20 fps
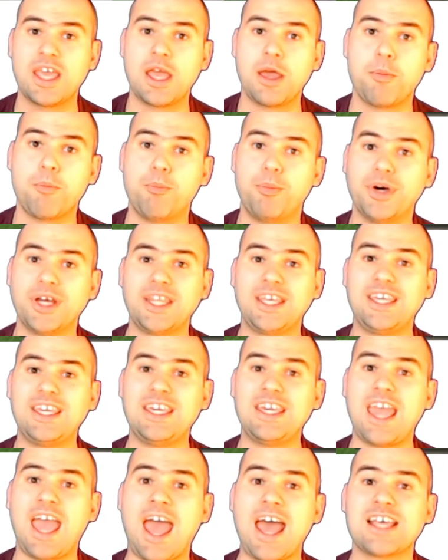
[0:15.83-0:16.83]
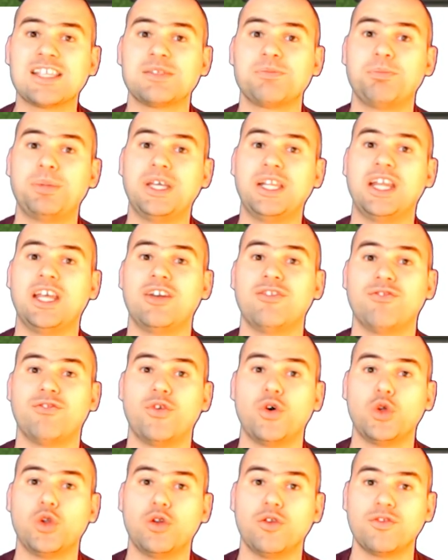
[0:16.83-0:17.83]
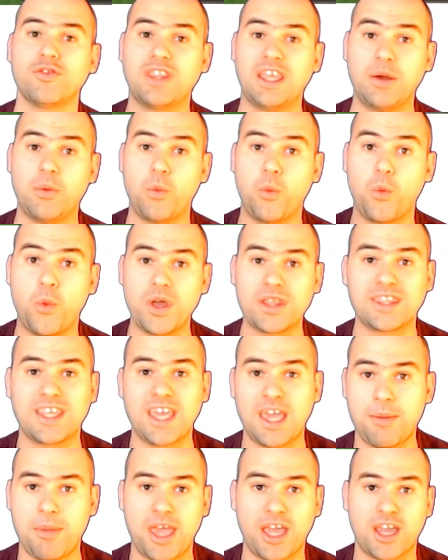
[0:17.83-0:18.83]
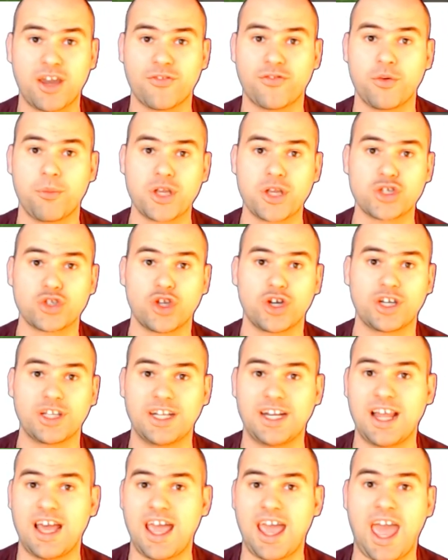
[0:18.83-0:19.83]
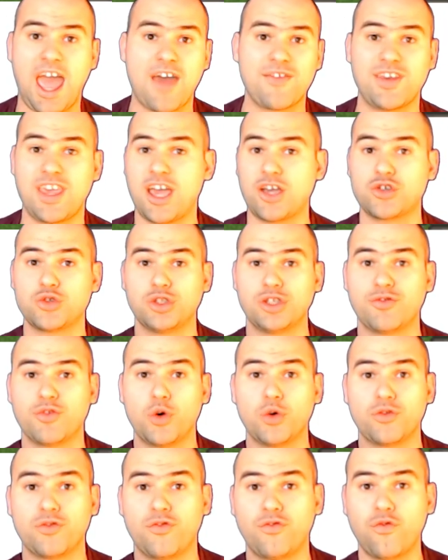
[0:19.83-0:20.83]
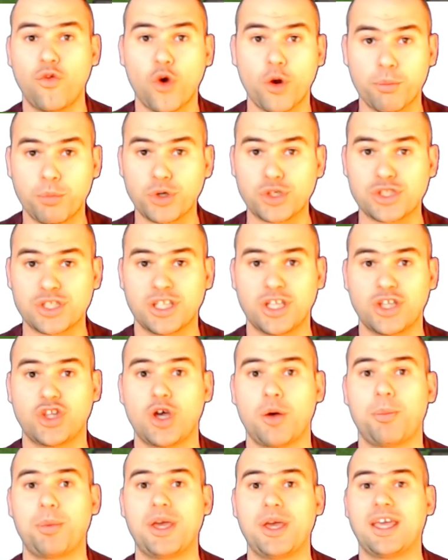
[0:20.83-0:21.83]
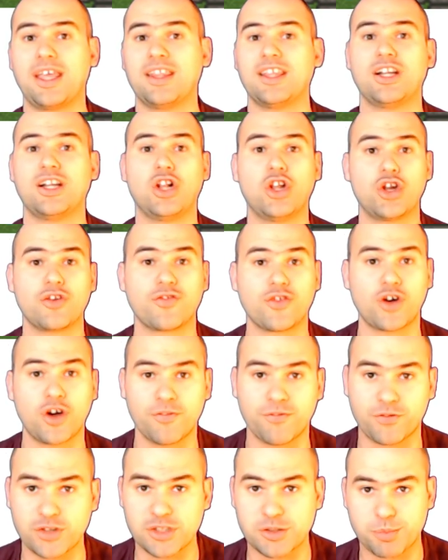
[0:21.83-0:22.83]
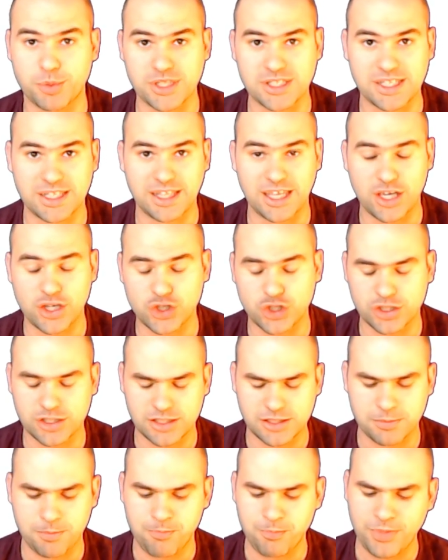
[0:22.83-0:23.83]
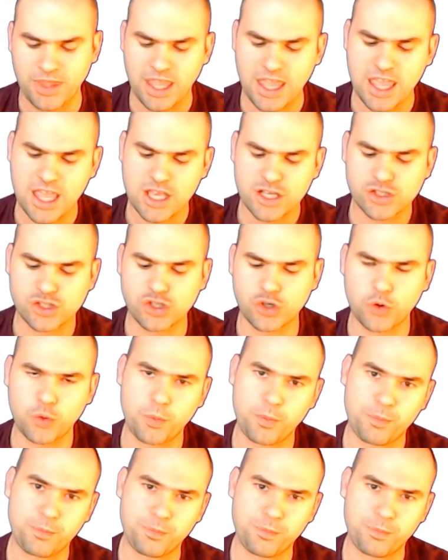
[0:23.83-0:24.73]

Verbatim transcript: but he has been involved with Game Maker for much longer than I have. He actually wrote four books on the topic, did a lot of conference presentations. So,